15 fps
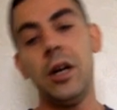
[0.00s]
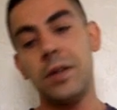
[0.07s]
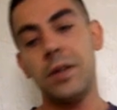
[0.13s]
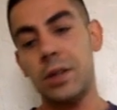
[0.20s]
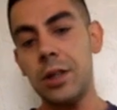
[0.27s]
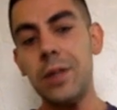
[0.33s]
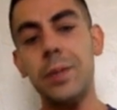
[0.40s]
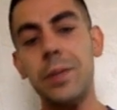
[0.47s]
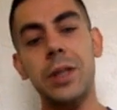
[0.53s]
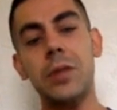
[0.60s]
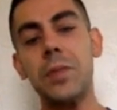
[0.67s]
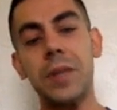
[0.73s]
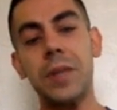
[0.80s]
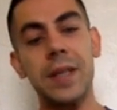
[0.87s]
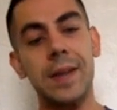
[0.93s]
It's going to be
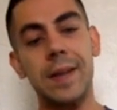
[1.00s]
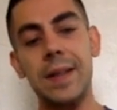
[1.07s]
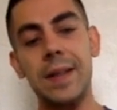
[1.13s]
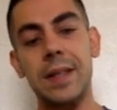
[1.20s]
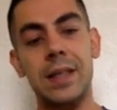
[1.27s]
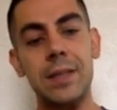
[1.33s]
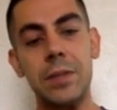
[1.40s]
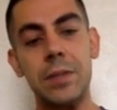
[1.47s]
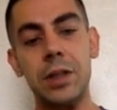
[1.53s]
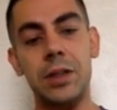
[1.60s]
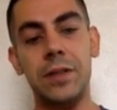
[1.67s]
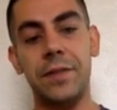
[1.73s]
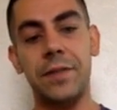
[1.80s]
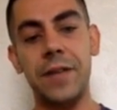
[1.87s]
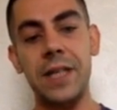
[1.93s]
something, I think, similar
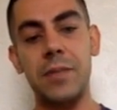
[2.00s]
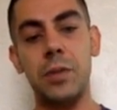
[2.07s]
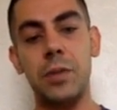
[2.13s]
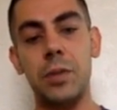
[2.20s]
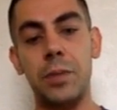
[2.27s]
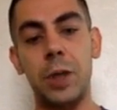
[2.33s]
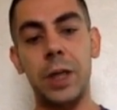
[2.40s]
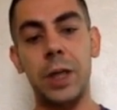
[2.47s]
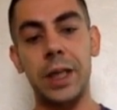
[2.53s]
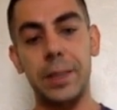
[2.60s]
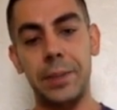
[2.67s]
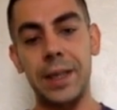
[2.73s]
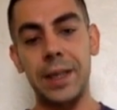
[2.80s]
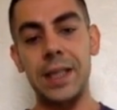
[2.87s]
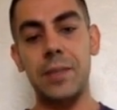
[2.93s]
to Facebook
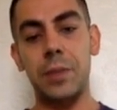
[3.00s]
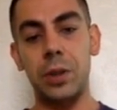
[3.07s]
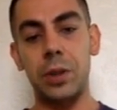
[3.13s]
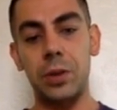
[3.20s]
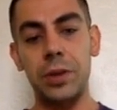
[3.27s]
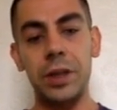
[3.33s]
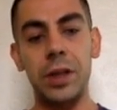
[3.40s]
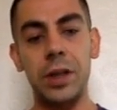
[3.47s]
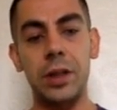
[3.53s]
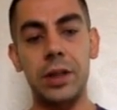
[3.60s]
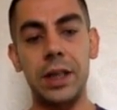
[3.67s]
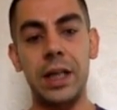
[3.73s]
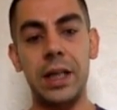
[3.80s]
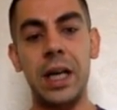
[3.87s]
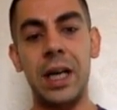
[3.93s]
Marketplace, but, you
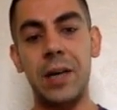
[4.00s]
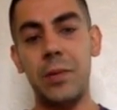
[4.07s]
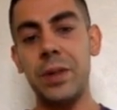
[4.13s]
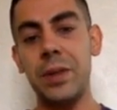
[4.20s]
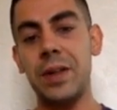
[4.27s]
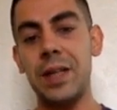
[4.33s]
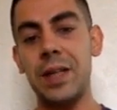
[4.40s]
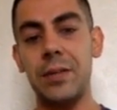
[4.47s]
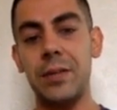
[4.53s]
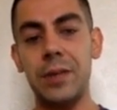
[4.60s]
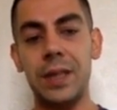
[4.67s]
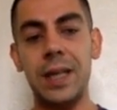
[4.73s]
know, with the